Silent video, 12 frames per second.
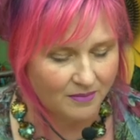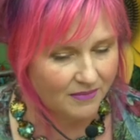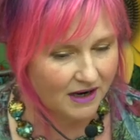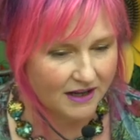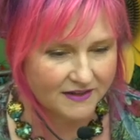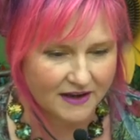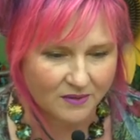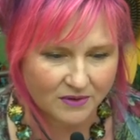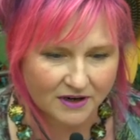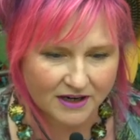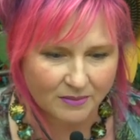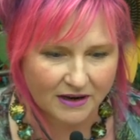I'm not that
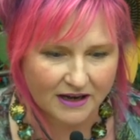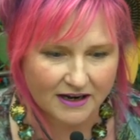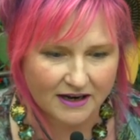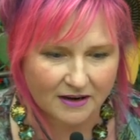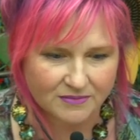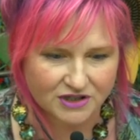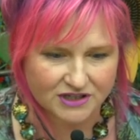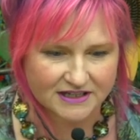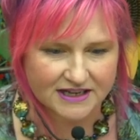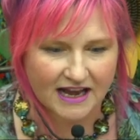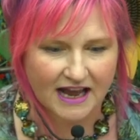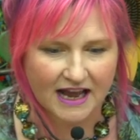worried about it. I'm
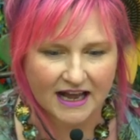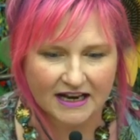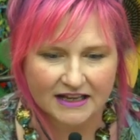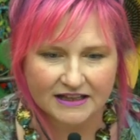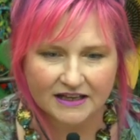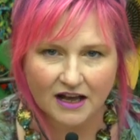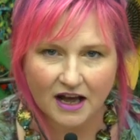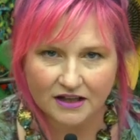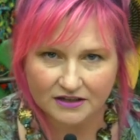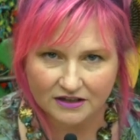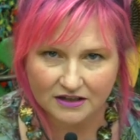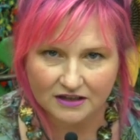just adding the
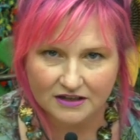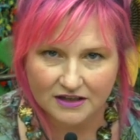color